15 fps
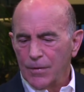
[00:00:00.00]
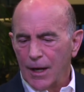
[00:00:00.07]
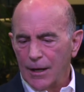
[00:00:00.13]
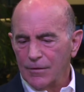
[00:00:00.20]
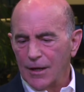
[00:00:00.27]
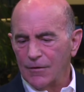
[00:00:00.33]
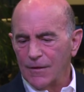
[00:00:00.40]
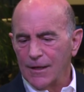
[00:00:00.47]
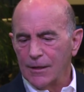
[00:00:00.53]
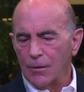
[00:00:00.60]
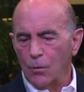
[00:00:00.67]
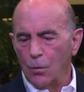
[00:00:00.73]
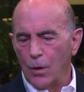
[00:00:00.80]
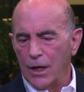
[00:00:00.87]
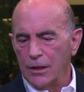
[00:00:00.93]
I, I think
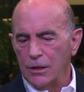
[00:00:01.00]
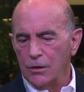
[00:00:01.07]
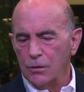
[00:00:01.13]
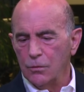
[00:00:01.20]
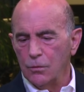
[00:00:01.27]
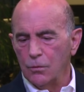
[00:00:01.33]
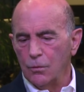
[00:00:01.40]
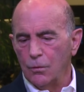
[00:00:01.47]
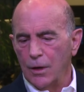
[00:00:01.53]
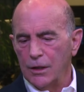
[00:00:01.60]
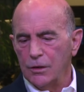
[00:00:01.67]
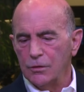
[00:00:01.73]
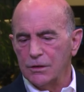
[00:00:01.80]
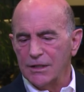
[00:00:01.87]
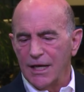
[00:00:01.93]
when you, when
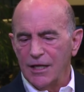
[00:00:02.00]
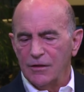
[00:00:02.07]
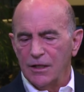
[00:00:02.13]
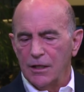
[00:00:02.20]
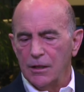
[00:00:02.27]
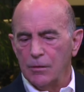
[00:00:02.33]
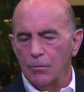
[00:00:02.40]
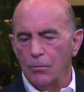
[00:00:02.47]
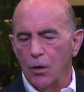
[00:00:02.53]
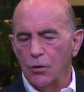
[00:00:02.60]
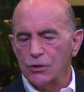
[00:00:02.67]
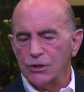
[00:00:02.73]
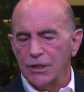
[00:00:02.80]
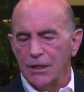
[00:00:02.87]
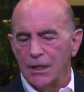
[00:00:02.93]
you take the
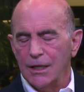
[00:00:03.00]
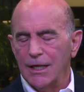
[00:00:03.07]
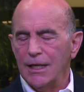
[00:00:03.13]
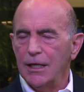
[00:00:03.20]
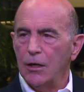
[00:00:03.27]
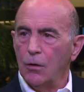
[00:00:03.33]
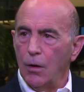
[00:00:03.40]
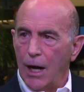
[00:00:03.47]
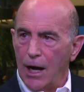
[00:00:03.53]
emotion and ego